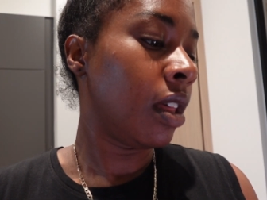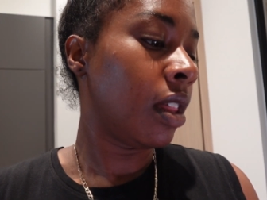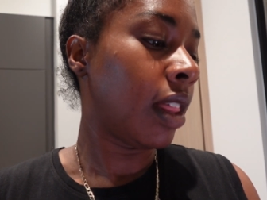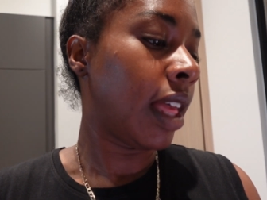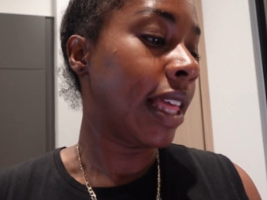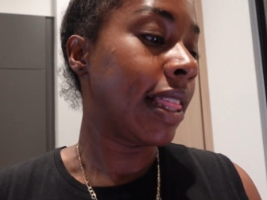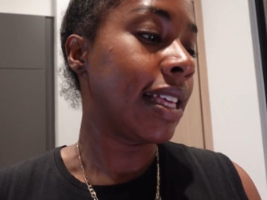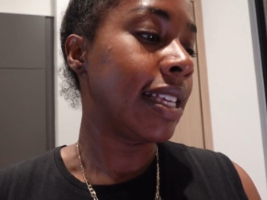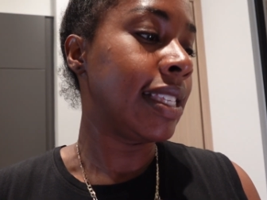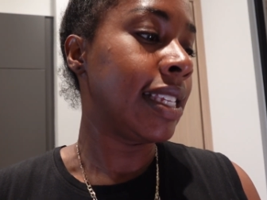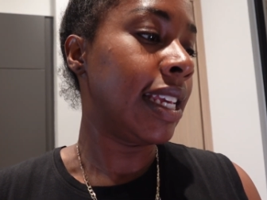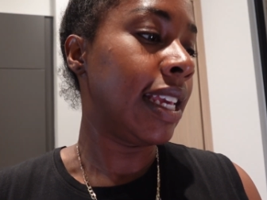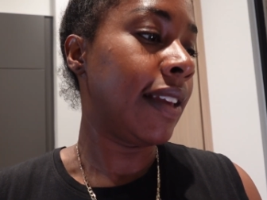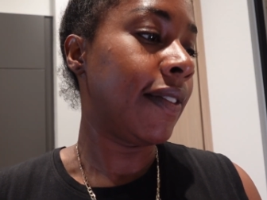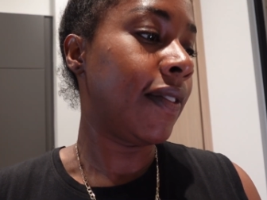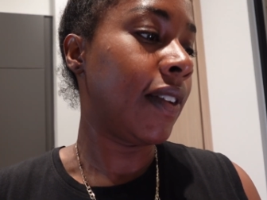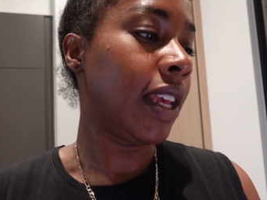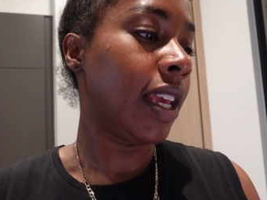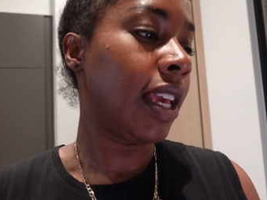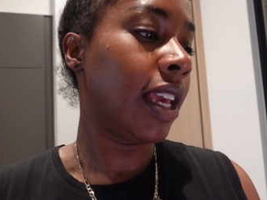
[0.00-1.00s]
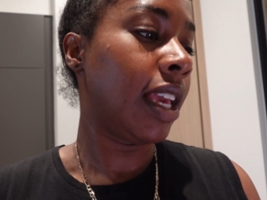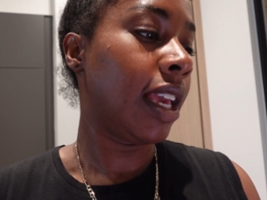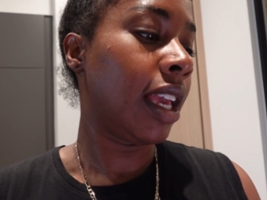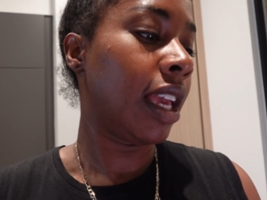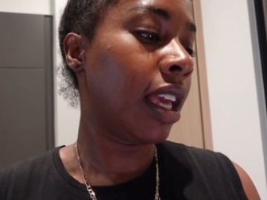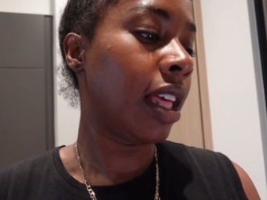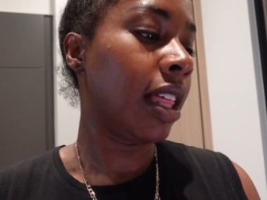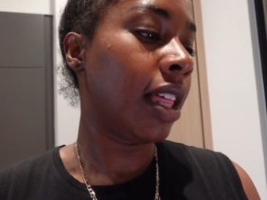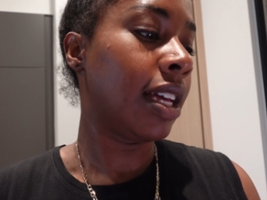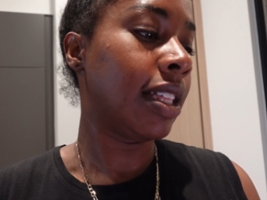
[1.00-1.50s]
like this
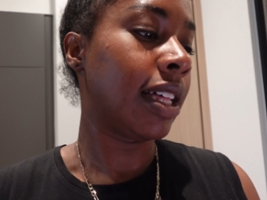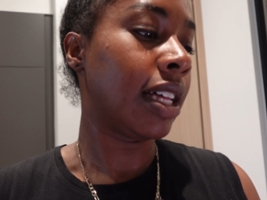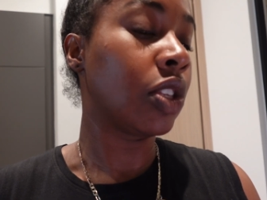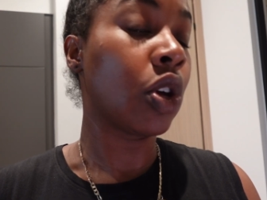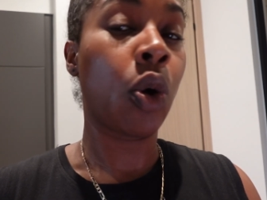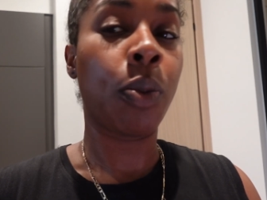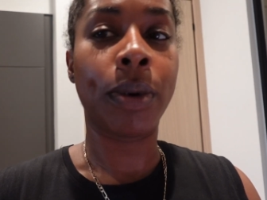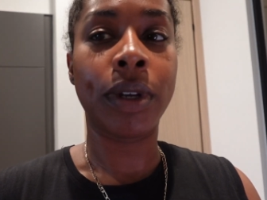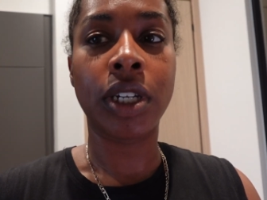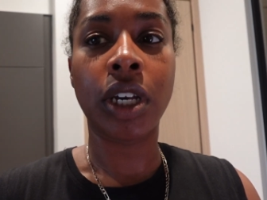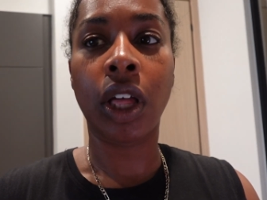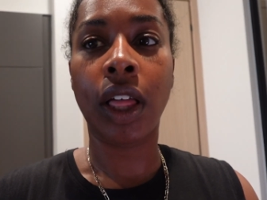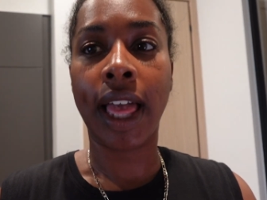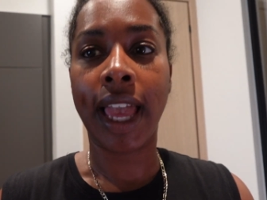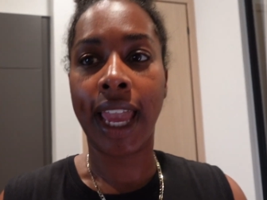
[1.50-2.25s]
evening that's open till